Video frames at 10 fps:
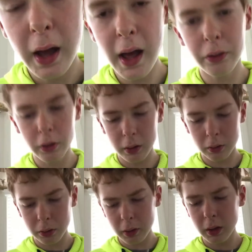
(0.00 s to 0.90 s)
As you can
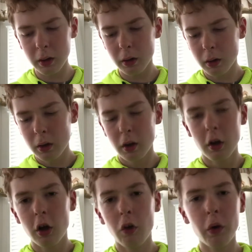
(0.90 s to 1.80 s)
see,
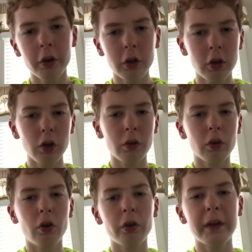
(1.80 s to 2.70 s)
what you do is
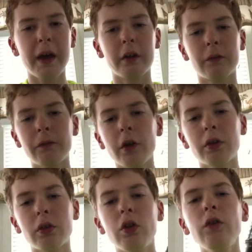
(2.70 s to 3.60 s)
you hold down your
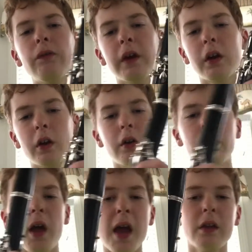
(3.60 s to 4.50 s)
first 2
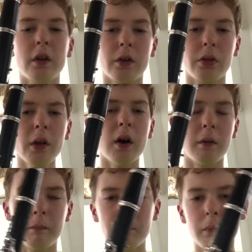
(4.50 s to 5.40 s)
fingers and your thumb.
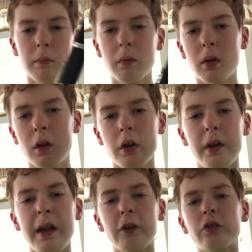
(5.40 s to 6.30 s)

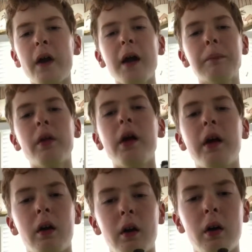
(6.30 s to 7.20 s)
Now try
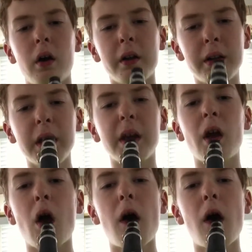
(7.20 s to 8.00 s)
playing a D.